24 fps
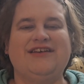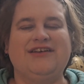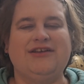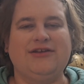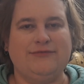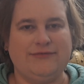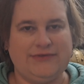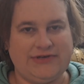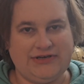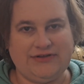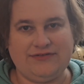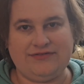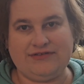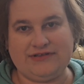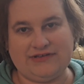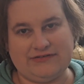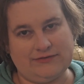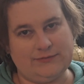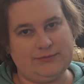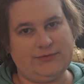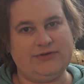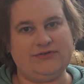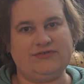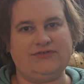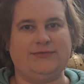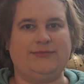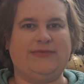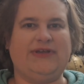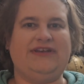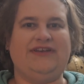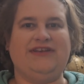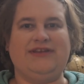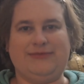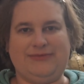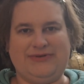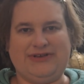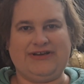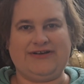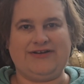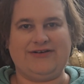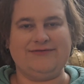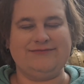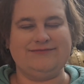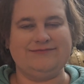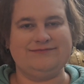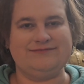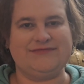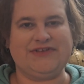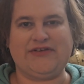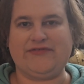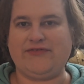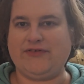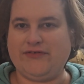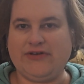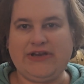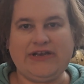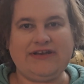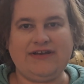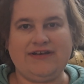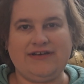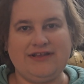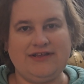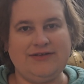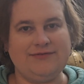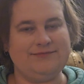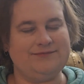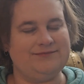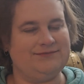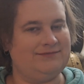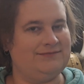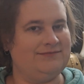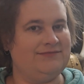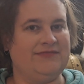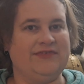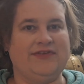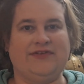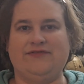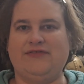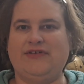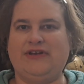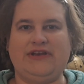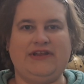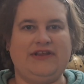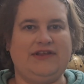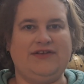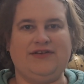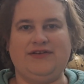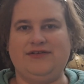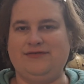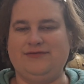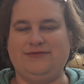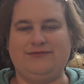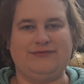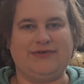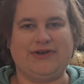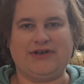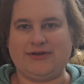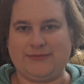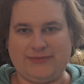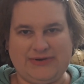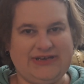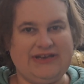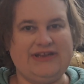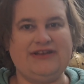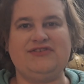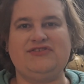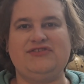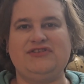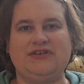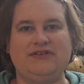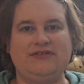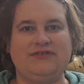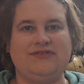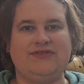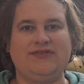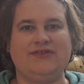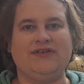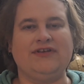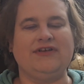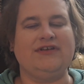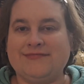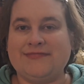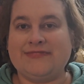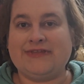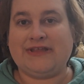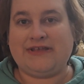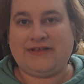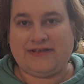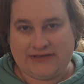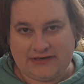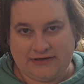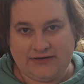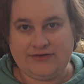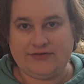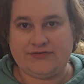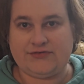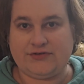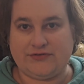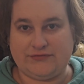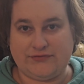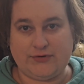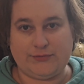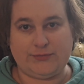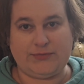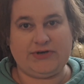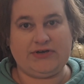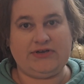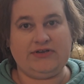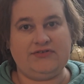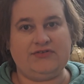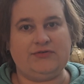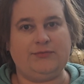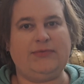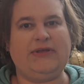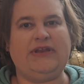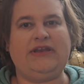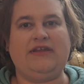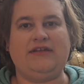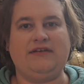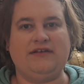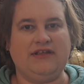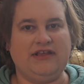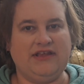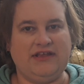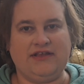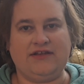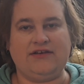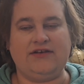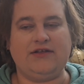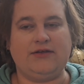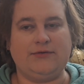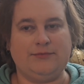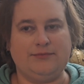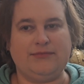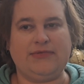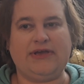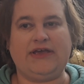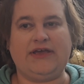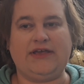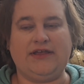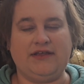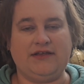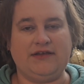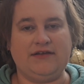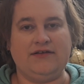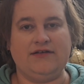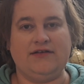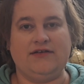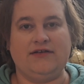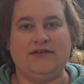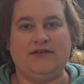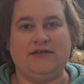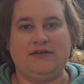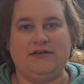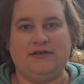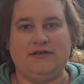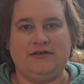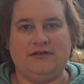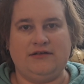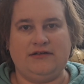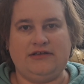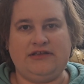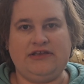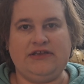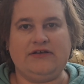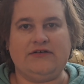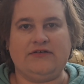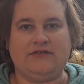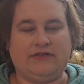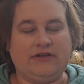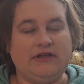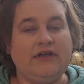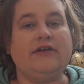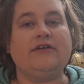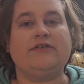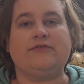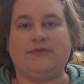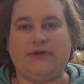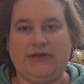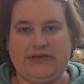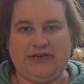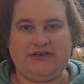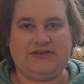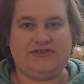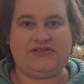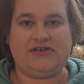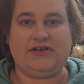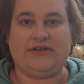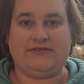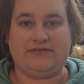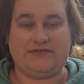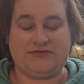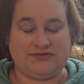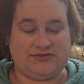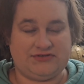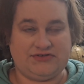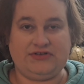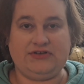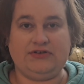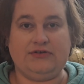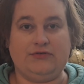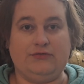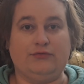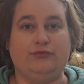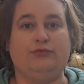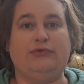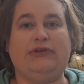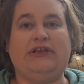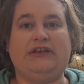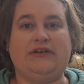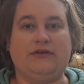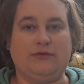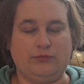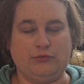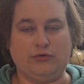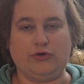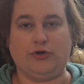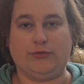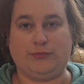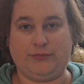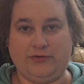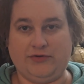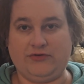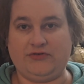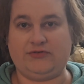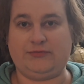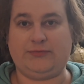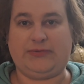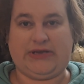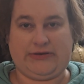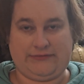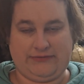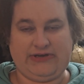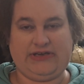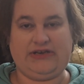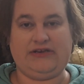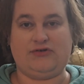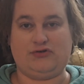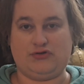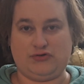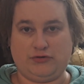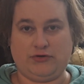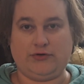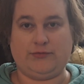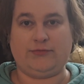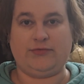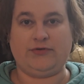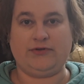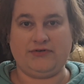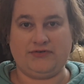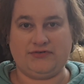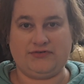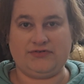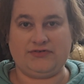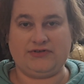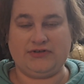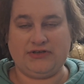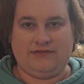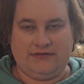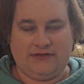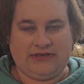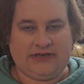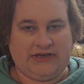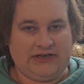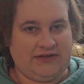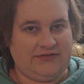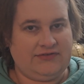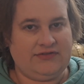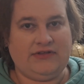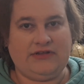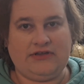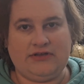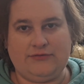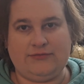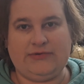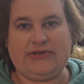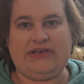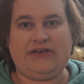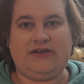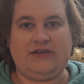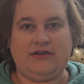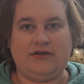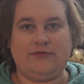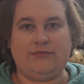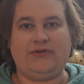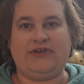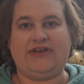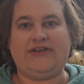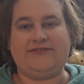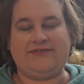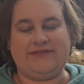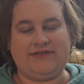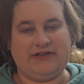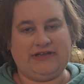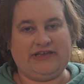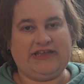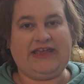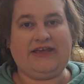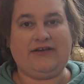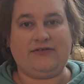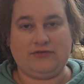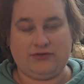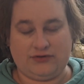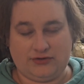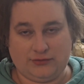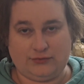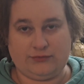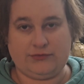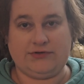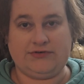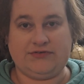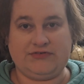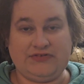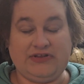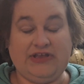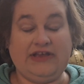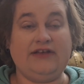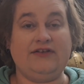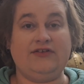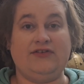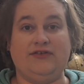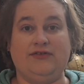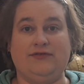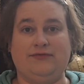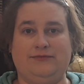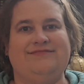What do you think of the books on my TBR? Have you read any? Any recommendations? And also, if you're participating in my year-long reading challenge to read more books by reading short books, anything you read here will definitely count towards that.